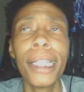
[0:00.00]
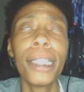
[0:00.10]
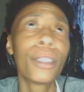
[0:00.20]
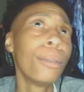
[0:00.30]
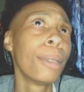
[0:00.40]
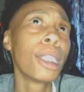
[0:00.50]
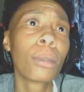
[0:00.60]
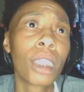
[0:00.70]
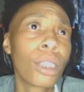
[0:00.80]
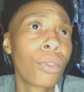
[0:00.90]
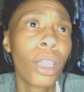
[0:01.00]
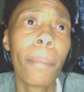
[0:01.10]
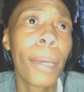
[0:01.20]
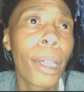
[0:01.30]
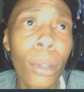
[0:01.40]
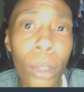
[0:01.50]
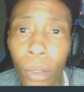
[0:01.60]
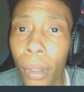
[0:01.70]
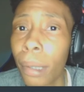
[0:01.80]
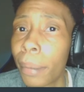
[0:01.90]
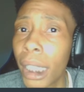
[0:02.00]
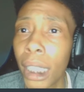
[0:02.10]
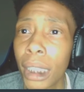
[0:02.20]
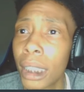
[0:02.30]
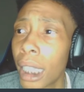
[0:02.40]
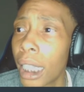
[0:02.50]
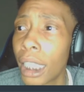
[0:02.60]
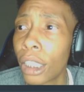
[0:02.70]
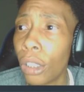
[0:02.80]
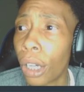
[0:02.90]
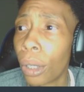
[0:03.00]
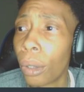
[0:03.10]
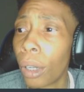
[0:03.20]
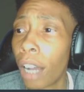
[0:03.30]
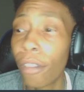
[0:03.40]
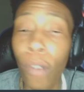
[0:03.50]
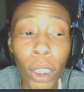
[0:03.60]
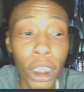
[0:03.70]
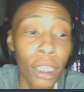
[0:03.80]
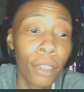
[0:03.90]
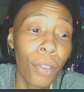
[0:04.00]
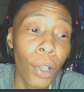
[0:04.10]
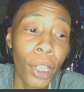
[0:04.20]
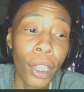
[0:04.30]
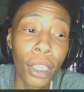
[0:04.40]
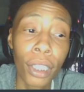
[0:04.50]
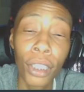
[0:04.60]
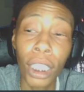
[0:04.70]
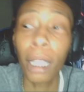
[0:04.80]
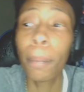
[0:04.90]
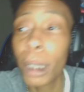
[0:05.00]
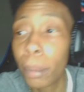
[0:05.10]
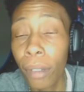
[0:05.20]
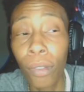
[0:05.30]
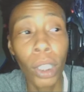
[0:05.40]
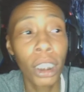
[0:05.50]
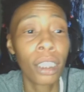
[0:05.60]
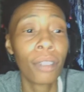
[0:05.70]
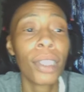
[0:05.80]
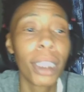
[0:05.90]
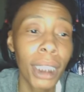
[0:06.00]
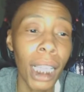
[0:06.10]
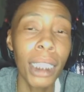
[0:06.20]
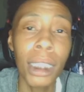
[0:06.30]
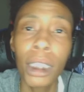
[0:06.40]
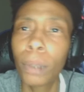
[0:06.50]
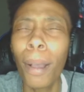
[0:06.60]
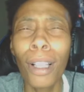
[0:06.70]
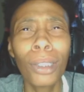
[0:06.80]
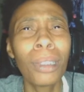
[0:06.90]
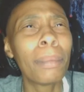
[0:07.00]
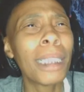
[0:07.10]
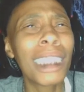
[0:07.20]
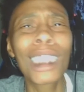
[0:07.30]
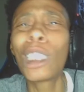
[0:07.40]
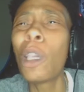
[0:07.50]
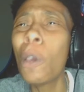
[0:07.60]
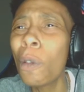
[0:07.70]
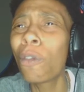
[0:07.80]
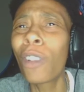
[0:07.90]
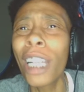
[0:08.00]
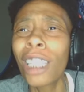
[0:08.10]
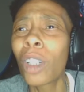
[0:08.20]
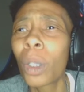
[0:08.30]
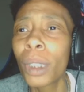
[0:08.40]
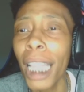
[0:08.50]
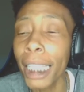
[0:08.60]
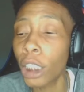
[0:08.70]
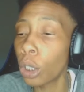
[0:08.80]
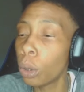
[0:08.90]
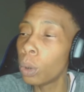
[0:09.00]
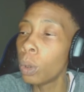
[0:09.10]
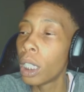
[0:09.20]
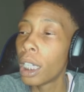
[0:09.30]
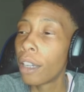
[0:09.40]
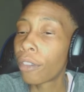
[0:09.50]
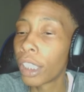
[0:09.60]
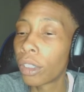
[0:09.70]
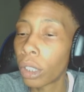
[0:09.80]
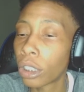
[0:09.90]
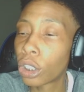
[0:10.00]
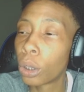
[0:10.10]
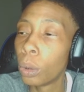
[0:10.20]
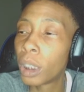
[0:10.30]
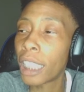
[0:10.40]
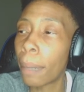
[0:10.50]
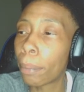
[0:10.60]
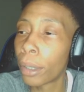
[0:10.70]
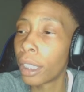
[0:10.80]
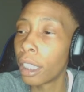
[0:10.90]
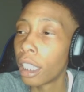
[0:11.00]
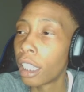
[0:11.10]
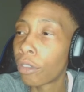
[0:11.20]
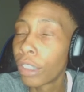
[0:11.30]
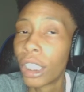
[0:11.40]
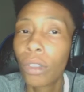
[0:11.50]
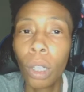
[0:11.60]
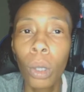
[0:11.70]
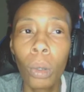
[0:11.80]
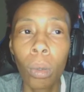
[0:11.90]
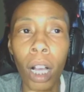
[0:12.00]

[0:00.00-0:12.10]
2 minutes was just full of miracles for real, because, you know, unfortunately for the Clippers, but fortunately for the Suns, Paul George misses 2 free throws, not 2 free throws and 2 separate free throw